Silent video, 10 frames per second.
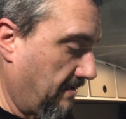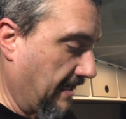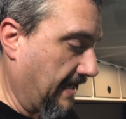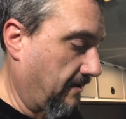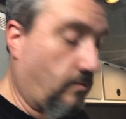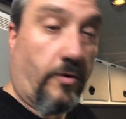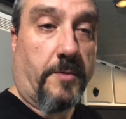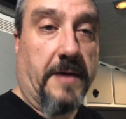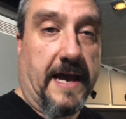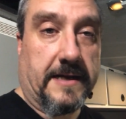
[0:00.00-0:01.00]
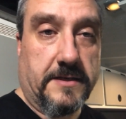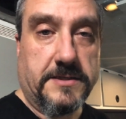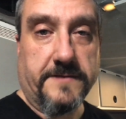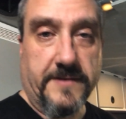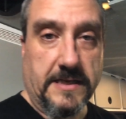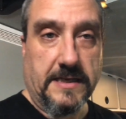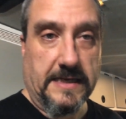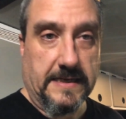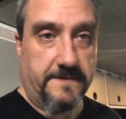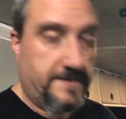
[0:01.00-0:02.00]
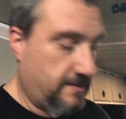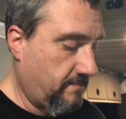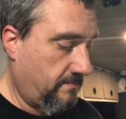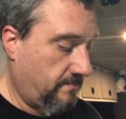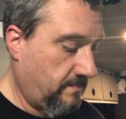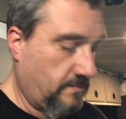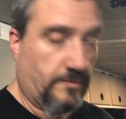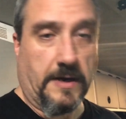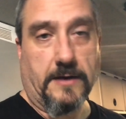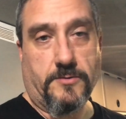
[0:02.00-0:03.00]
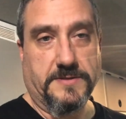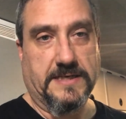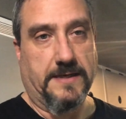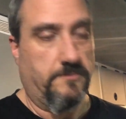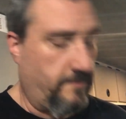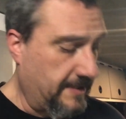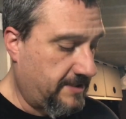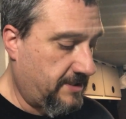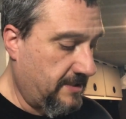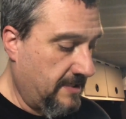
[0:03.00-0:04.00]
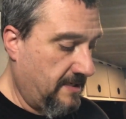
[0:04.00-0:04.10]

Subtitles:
and a 1/4 package of the Eve's ground cuisine, which